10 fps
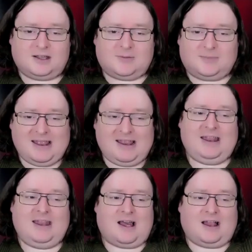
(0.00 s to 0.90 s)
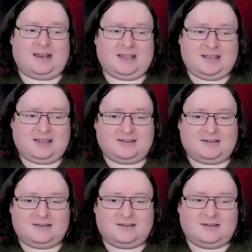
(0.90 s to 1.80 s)
completely and utterly
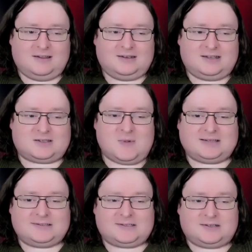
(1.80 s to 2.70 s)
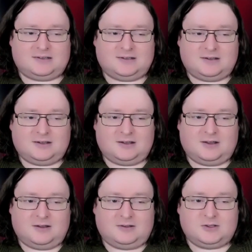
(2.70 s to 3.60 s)
dismissed
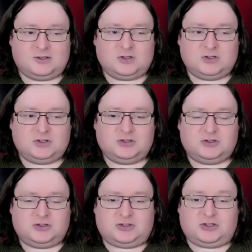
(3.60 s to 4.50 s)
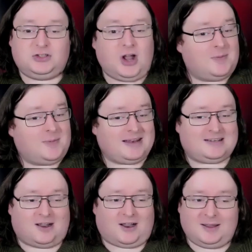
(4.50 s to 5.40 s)
so many
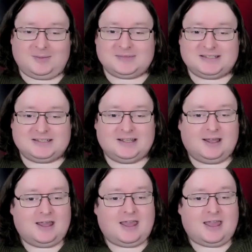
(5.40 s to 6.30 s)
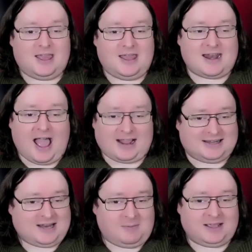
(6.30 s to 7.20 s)
times in
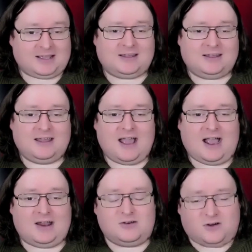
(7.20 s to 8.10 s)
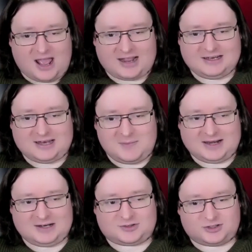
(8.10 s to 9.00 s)
academic and
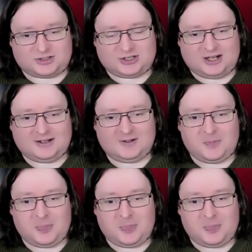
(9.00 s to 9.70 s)
non-academic literature,